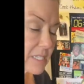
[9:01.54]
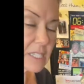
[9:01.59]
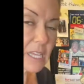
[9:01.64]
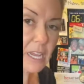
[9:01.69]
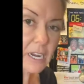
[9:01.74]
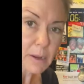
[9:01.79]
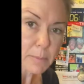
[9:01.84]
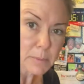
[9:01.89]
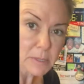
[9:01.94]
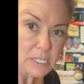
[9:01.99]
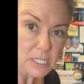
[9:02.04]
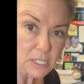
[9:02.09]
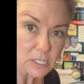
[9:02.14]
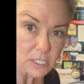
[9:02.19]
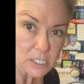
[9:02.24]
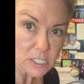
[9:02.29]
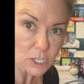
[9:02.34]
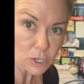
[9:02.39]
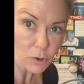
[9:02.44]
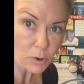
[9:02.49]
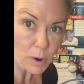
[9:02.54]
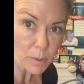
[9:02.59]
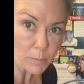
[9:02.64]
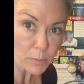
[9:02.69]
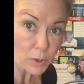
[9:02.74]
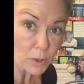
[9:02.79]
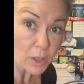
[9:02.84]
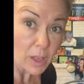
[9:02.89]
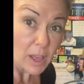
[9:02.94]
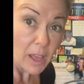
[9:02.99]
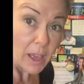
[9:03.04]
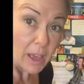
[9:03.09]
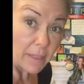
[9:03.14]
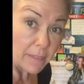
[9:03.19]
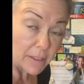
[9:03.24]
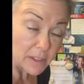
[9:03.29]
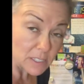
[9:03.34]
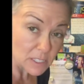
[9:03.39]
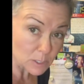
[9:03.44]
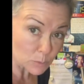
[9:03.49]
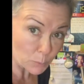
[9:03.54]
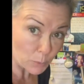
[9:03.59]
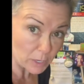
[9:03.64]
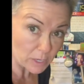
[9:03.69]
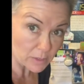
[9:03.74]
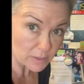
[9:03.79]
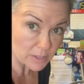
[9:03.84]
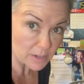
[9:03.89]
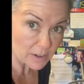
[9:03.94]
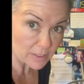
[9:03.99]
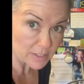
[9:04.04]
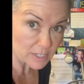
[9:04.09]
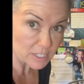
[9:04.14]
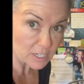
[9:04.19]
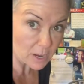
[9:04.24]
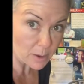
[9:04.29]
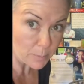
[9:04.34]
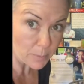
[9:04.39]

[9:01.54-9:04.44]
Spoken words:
that up until it's a crumble and then sprinkle it on the top